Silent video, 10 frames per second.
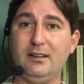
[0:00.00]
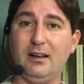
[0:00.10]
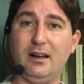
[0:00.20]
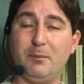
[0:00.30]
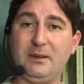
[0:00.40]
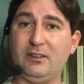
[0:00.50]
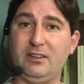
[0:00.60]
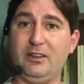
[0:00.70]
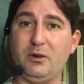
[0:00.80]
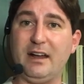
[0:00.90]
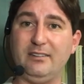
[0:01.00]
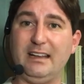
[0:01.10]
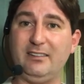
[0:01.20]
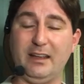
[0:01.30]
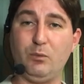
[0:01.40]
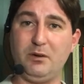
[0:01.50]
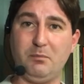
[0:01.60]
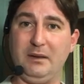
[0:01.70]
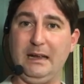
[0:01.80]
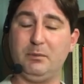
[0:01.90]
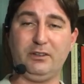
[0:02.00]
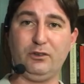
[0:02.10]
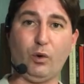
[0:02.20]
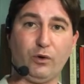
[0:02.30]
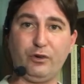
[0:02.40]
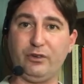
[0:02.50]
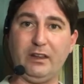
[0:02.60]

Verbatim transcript: Uh, because in the United States they wouldn't be able to torture